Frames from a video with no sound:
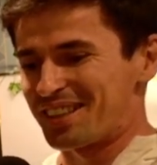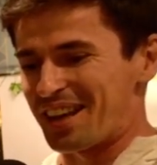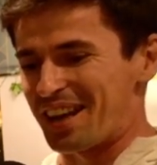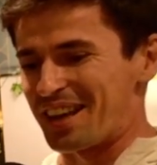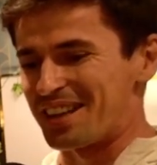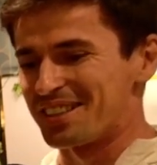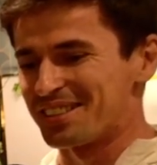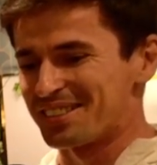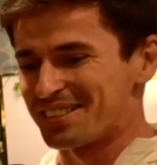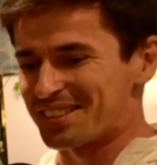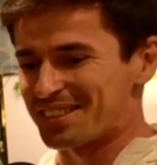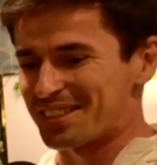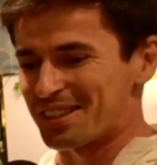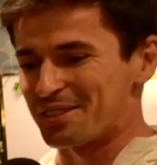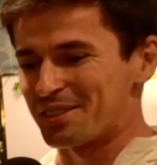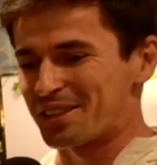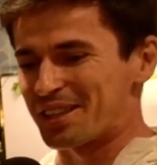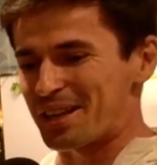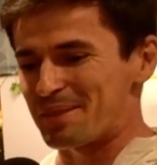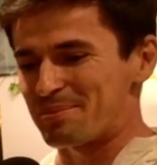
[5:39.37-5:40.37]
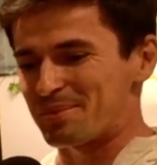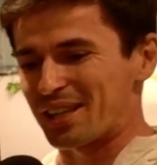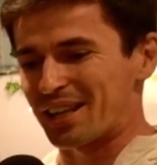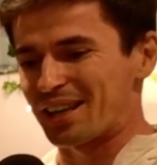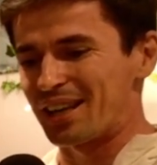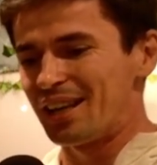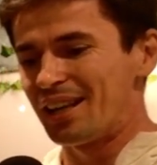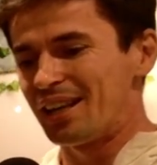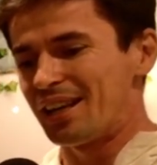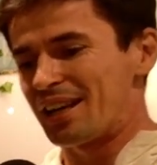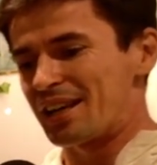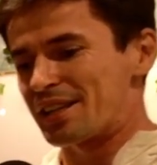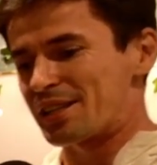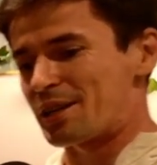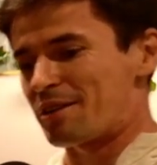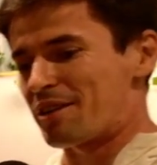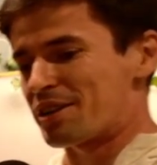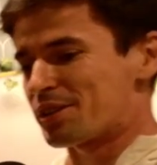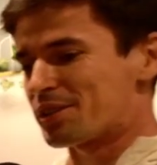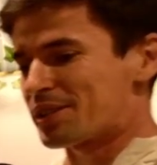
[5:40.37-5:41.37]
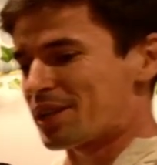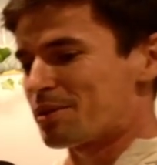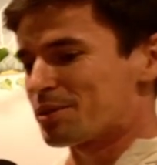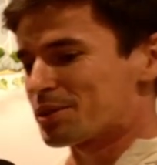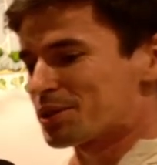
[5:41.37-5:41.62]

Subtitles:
It's so cryptic. So I thought I